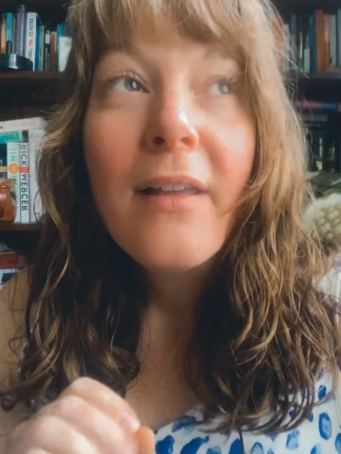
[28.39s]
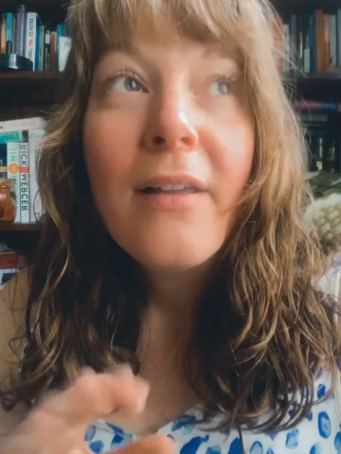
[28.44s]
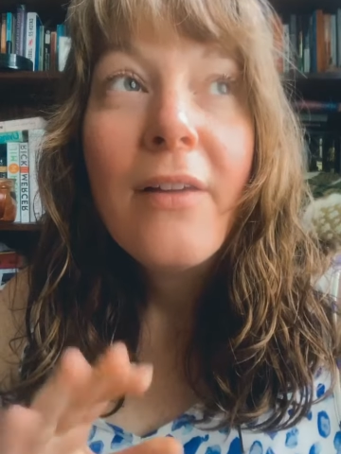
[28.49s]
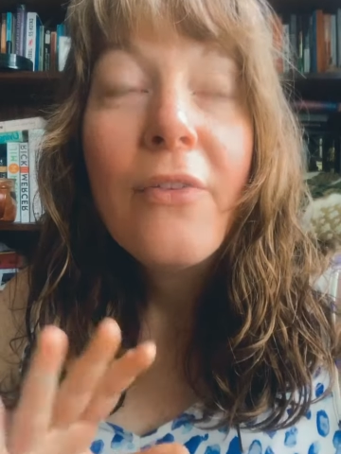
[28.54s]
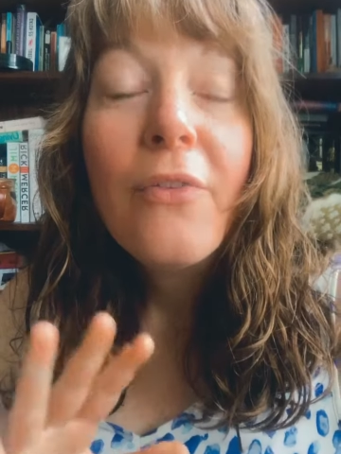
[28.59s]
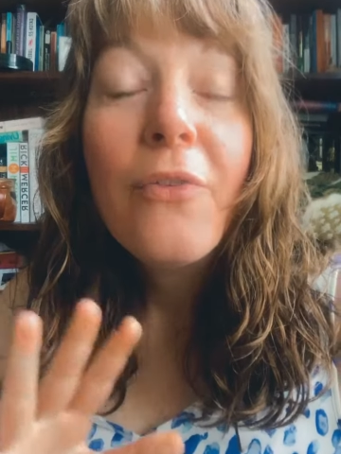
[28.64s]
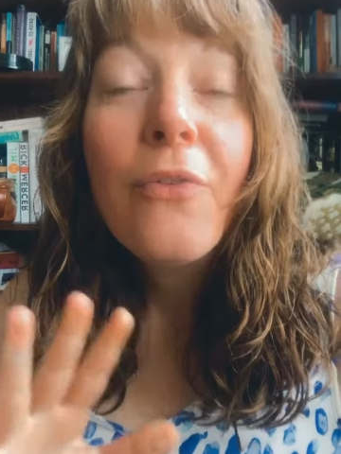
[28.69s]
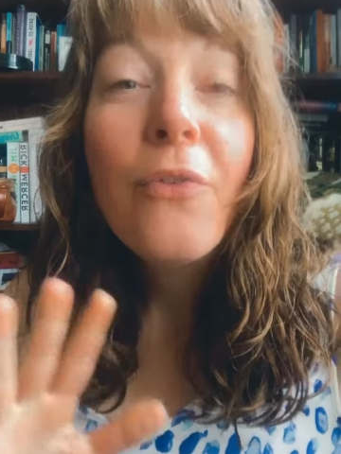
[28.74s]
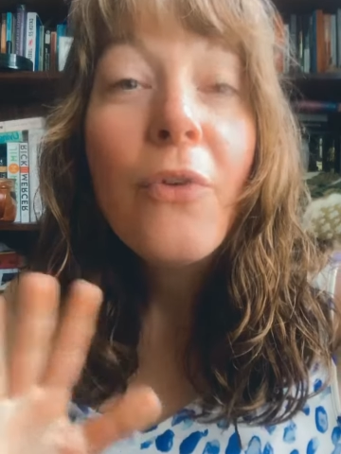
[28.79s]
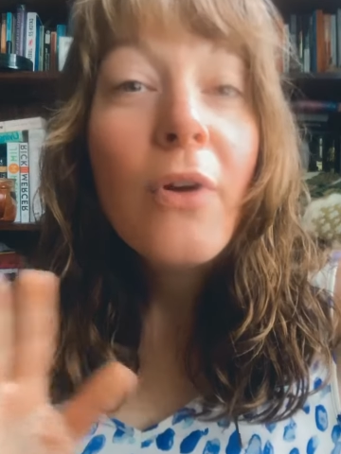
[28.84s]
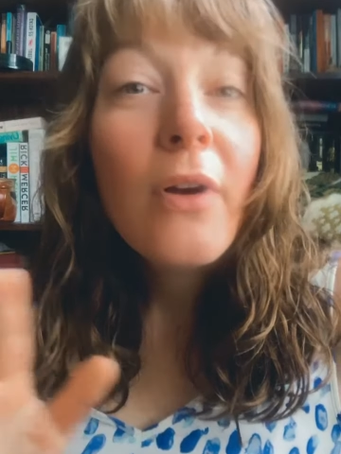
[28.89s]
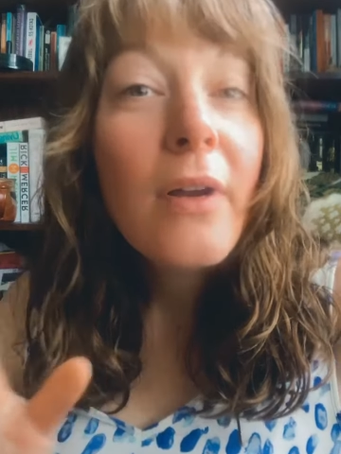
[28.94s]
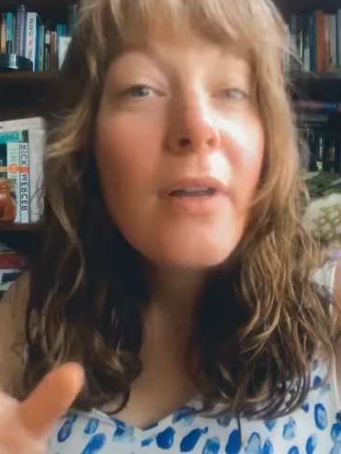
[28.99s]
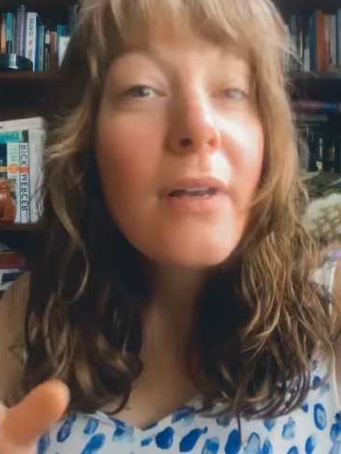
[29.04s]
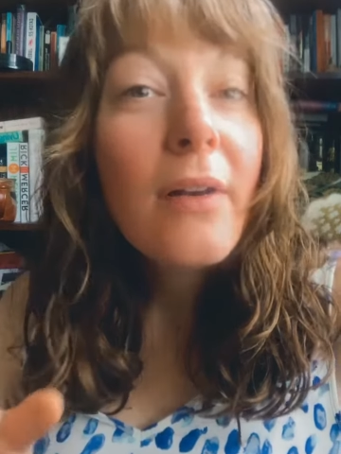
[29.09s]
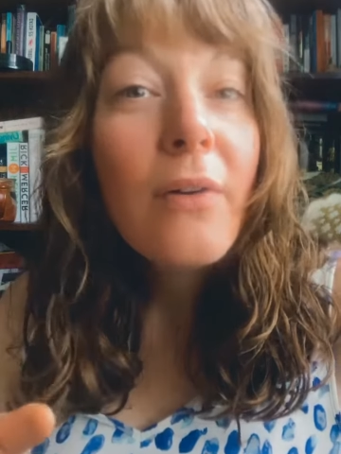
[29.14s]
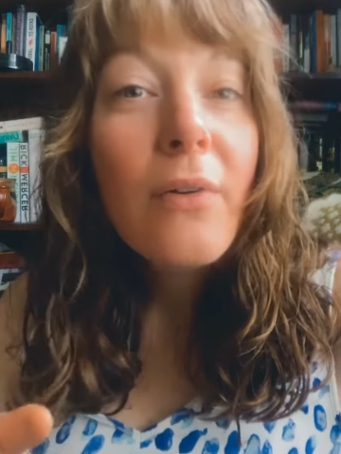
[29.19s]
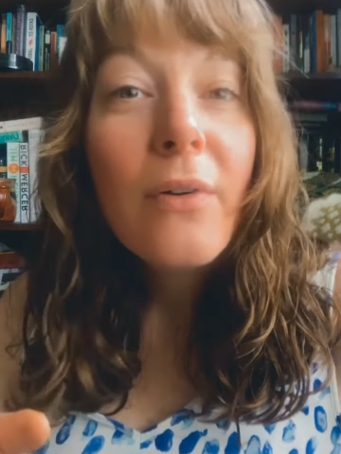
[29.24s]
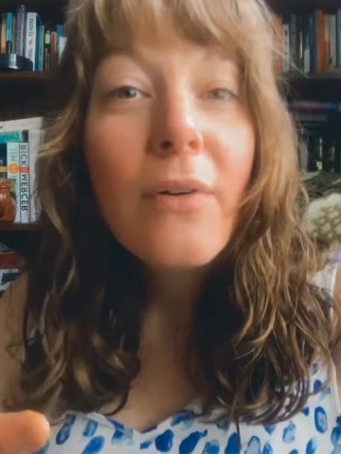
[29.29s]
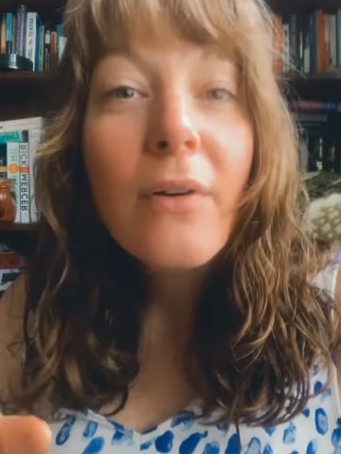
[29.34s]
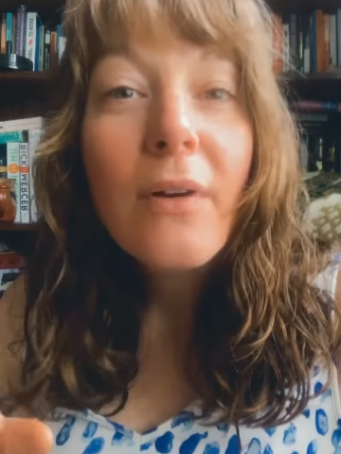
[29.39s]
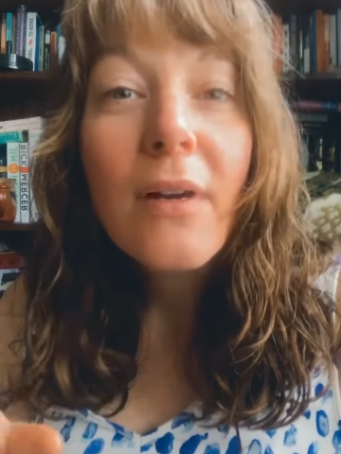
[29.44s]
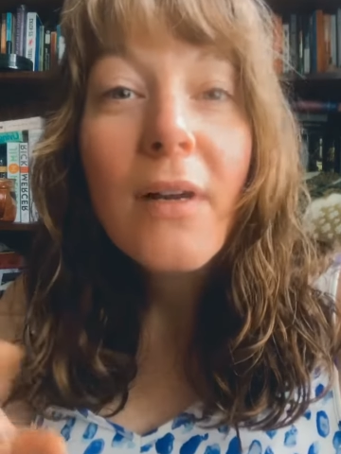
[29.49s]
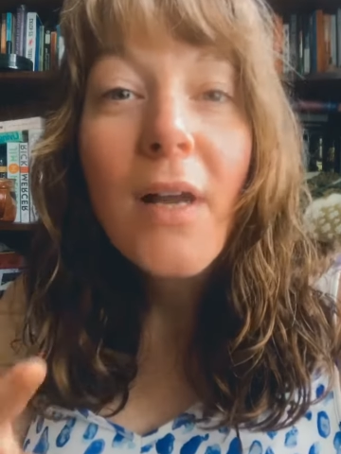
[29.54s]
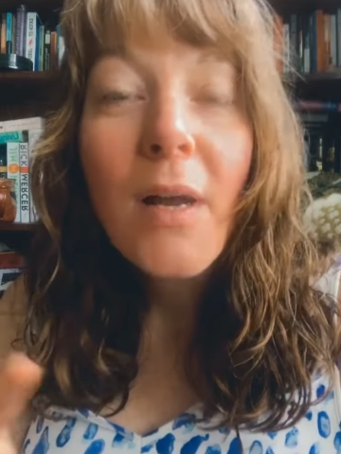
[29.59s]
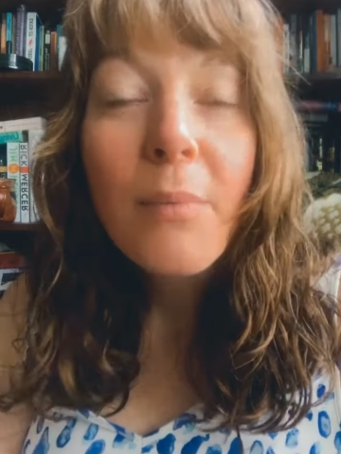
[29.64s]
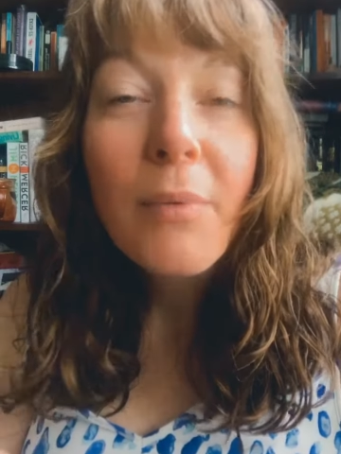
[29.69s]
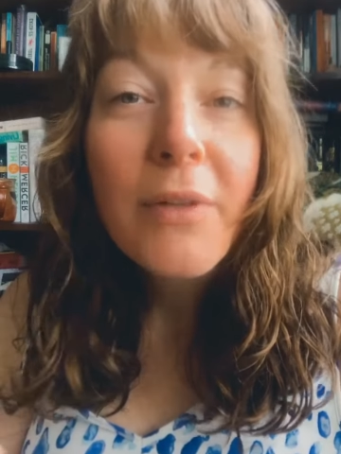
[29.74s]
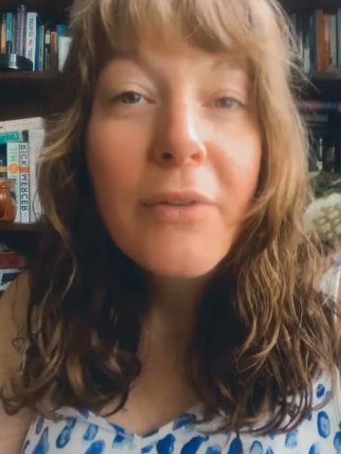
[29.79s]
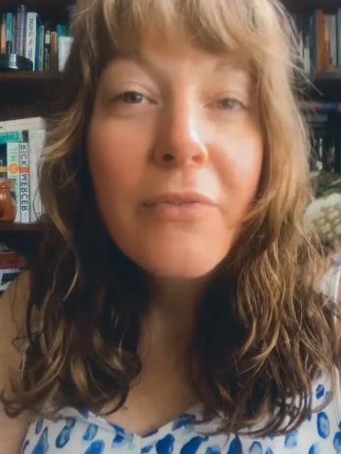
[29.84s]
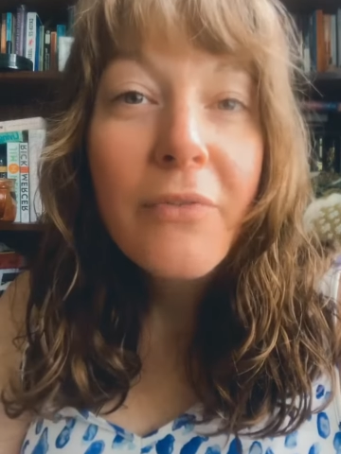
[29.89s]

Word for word: foot or a couple of